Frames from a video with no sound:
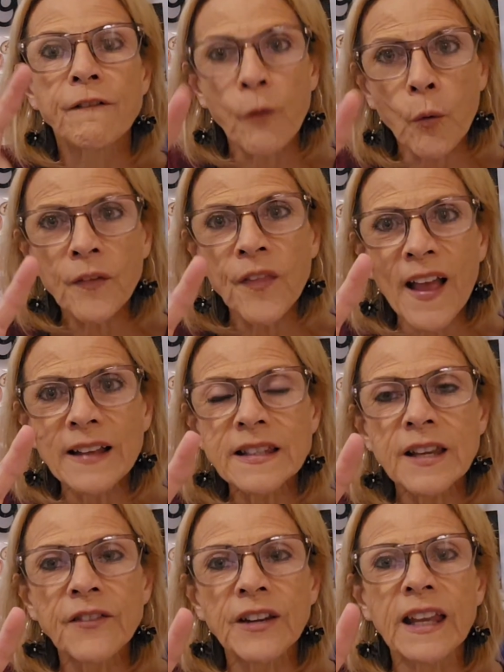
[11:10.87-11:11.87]
Fourth
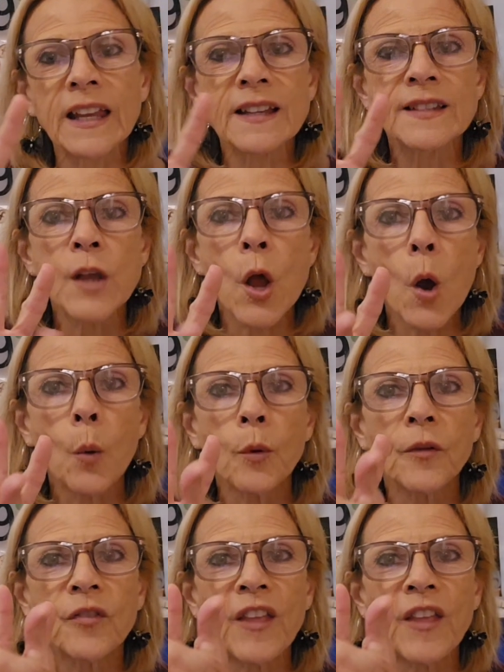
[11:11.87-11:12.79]
activity is we're